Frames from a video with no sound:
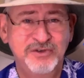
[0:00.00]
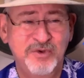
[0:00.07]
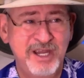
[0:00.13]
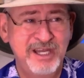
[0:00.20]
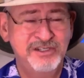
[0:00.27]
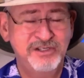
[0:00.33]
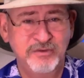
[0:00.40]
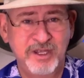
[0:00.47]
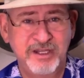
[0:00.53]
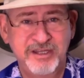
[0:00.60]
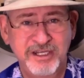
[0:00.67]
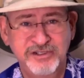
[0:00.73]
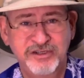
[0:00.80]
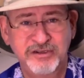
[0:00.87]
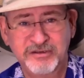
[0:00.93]
the way so that
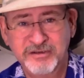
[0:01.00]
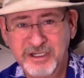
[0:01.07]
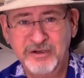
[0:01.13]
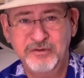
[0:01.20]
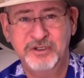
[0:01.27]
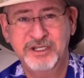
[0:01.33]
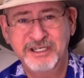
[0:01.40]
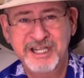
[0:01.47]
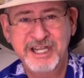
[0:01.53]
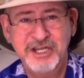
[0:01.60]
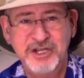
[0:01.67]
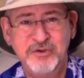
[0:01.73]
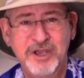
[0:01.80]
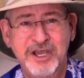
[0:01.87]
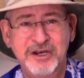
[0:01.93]
this could, you know,
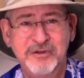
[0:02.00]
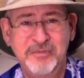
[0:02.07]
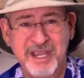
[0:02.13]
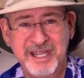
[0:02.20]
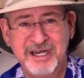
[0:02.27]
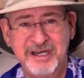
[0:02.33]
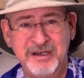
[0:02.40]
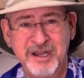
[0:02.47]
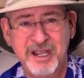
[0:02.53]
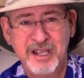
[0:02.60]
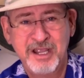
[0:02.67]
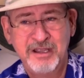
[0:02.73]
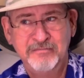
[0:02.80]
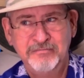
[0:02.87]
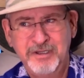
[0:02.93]
continue unabated,
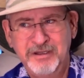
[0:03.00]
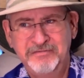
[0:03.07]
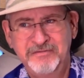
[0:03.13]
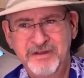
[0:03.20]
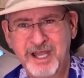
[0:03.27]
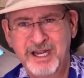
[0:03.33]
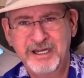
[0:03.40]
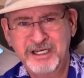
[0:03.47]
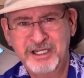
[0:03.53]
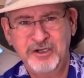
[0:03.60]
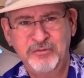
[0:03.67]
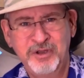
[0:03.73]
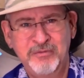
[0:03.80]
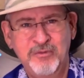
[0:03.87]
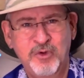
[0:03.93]
if not a
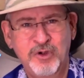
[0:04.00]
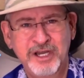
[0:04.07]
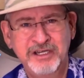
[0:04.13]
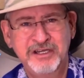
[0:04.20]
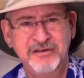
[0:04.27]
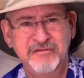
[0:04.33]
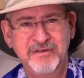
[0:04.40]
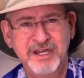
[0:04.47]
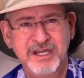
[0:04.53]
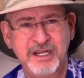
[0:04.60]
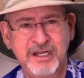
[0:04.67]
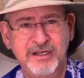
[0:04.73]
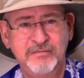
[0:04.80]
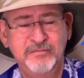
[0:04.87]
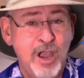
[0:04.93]
little bit more
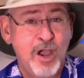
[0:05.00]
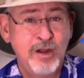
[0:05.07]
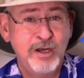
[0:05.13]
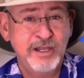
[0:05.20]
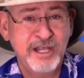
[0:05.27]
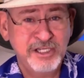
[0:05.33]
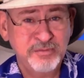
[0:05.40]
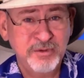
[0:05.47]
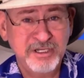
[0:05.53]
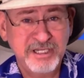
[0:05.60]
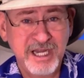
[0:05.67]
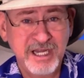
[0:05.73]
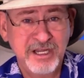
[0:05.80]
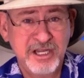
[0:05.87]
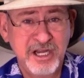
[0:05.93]
inconvenient. All of that's been
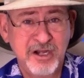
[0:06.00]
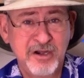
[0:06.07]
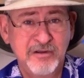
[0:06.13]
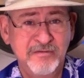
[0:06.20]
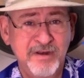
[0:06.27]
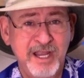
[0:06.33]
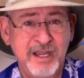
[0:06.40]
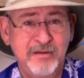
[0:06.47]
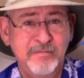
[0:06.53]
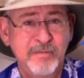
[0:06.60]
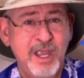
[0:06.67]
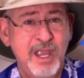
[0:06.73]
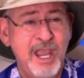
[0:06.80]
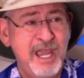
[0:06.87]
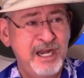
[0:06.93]
taken care of now,
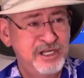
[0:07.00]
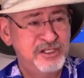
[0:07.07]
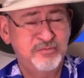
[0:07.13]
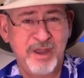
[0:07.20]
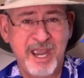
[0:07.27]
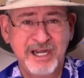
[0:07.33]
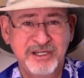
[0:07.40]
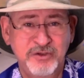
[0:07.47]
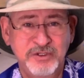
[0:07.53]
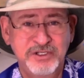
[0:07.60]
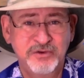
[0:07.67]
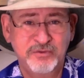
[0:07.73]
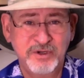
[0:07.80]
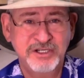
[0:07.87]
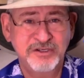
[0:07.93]
and it's back to its
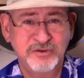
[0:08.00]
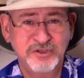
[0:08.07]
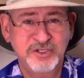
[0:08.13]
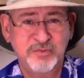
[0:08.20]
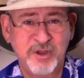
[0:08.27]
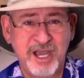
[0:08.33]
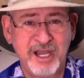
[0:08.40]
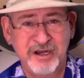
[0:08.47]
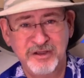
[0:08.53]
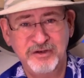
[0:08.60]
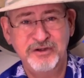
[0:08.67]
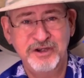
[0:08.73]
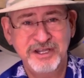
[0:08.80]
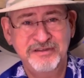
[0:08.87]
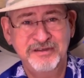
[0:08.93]
original spot
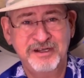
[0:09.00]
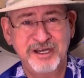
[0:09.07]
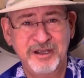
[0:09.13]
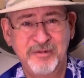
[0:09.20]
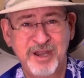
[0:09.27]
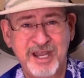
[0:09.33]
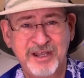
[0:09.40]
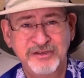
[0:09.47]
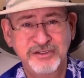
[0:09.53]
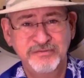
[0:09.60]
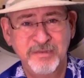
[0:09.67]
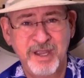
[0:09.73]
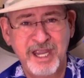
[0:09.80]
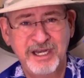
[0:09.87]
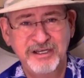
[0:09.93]
underneath the clubhouse,
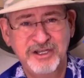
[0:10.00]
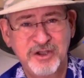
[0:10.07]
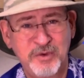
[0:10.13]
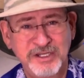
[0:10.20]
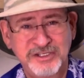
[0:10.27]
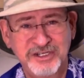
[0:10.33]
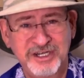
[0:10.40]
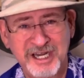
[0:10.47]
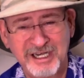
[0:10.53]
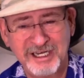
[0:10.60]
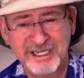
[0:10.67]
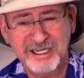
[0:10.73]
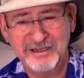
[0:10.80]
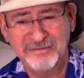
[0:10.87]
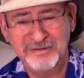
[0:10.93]
and
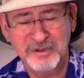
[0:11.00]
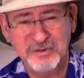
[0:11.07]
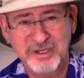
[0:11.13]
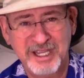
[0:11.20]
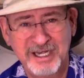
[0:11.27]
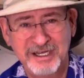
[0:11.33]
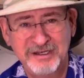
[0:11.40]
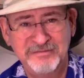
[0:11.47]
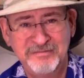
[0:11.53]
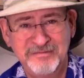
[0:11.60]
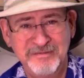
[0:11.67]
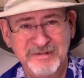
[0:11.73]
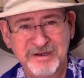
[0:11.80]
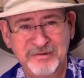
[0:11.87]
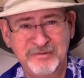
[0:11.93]
coincidentally located,
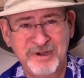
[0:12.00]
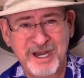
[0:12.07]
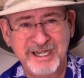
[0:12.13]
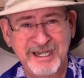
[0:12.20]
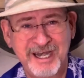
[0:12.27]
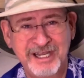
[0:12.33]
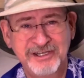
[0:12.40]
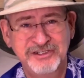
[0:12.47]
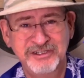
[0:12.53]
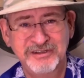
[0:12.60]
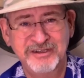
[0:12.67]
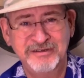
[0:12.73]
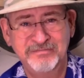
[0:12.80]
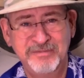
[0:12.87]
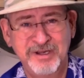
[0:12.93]
you know, right next to
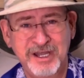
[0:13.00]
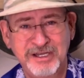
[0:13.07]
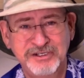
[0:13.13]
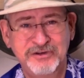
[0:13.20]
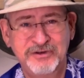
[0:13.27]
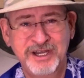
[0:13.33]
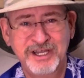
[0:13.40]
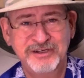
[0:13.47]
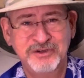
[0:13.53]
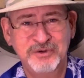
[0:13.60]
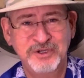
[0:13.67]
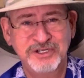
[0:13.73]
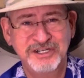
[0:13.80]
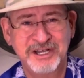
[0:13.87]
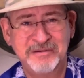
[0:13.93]
the lingerie and
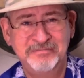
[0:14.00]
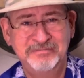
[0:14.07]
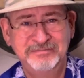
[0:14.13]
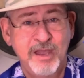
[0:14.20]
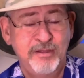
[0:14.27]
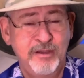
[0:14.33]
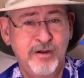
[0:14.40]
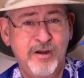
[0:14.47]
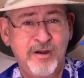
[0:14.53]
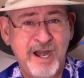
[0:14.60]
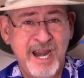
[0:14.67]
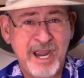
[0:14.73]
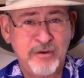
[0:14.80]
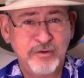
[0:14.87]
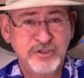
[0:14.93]
toy shop. There are
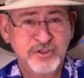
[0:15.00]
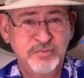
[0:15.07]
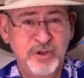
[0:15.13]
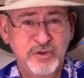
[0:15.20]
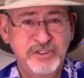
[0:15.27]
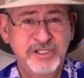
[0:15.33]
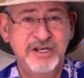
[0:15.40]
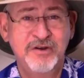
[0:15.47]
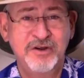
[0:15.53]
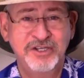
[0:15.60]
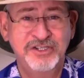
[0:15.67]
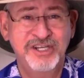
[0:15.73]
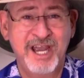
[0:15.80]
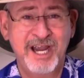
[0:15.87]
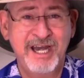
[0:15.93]
hours posted on a
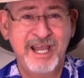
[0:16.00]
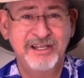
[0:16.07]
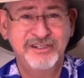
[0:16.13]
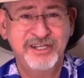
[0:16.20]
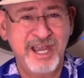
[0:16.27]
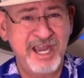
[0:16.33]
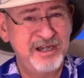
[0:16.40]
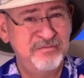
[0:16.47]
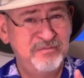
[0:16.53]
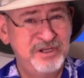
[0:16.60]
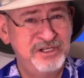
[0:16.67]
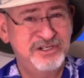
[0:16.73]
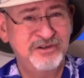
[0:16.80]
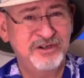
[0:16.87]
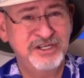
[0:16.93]
sign outside, and be
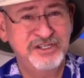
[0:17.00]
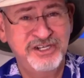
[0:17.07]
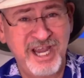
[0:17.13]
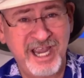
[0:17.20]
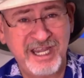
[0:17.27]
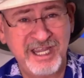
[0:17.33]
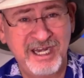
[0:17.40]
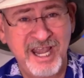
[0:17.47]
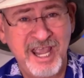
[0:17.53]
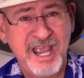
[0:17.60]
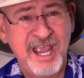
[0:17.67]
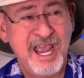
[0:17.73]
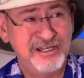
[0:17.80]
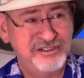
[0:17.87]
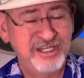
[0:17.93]
sure to check it,
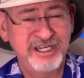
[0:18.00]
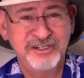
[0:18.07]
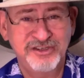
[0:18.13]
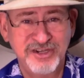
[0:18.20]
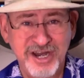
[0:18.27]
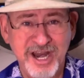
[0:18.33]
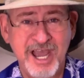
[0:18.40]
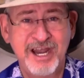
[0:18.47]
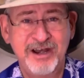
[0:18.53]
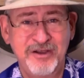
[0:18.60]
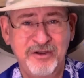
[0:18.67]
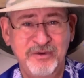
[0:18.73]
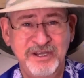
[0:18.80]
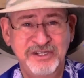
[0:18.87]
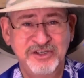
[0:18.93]
as it is not
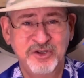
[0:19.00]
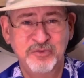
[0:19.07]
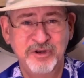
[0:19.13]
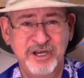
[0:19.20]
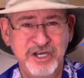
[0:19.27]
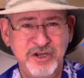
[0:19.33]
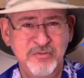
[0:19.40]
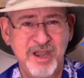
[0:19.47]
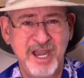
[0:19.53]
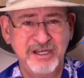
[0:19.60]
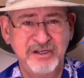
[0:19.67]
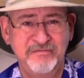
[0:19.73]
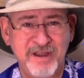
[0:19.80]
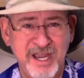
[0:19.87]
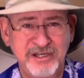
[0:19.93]
always open, and you might
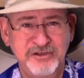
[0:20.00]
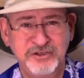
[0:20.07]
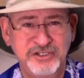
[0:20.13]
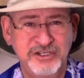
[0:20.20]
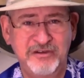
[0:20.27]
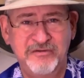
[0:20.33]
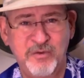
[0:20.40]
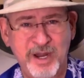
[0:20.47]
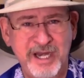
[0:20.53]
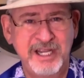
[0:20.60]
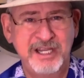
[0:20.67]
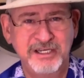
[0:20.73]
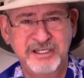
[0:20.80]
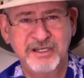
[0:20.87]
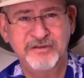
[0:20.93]
find yourself
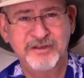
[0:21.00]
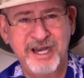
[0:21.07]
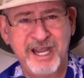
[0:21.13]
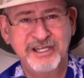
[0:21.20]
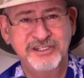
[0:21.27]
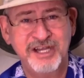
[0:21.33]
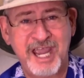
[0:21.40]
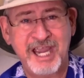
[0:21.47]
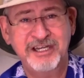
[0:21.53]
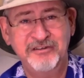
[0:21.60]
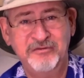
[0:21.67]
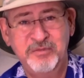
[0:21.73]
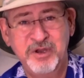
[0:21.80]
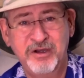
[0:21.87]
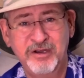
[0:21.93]
waiting until the next
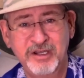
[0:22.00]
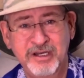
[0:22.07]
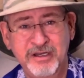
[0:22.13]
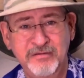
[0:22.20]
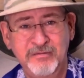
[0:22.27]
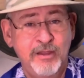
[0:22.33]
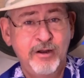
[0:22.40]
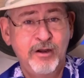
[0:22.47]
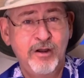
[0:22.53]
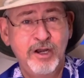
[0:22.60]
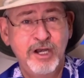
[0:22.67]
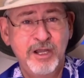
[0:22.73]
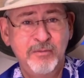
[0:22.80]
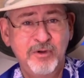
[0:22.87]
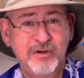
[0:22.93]
active period. There are
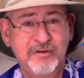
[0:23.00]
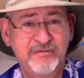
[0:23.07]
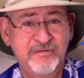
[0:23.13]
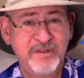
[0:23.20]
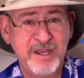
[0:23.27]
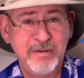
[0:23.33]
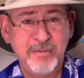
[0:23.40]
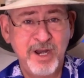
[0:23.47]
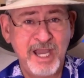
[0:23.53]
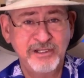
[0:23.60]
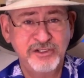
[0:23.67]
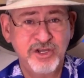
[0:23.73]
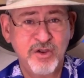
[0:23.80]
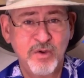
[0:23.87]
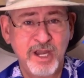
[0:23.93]
a number of theme
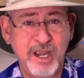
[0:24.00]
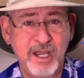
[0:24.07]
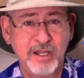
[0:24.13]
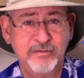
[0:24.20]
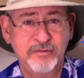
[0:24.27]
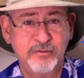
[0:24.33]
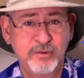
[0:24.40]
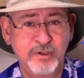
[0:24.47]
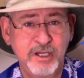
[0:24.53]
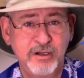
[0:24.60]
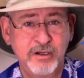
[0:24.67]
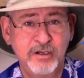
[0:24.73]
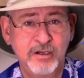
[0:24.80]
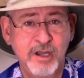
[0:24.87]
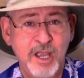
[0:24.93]
nights going out through the
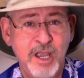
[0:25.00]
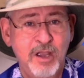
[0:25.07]
year